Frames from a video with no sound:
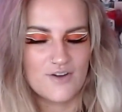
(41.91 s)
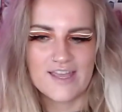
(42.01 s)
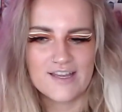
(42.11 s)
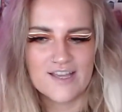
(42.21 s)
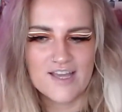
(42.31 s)

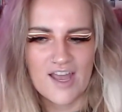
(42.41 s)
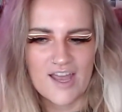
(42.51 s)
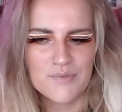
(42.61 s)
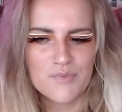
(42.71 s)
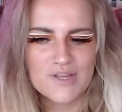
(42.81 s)
And uh,
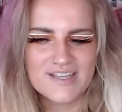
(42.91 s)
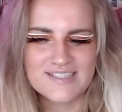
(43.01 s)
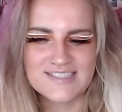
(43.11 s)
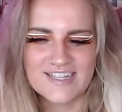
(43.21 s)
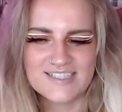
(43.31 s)
I'm really
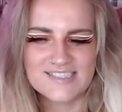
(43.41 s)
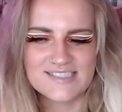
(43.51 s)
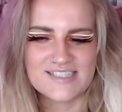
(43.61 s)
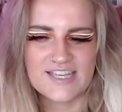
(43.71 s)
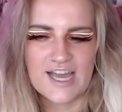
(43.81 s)
excited to
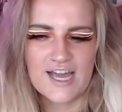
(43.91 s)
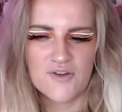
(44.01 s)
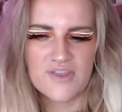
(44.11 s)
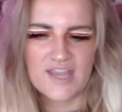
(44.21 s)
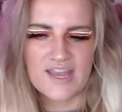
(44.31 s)
see how
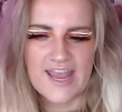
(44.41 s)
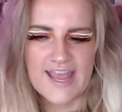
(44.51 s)
they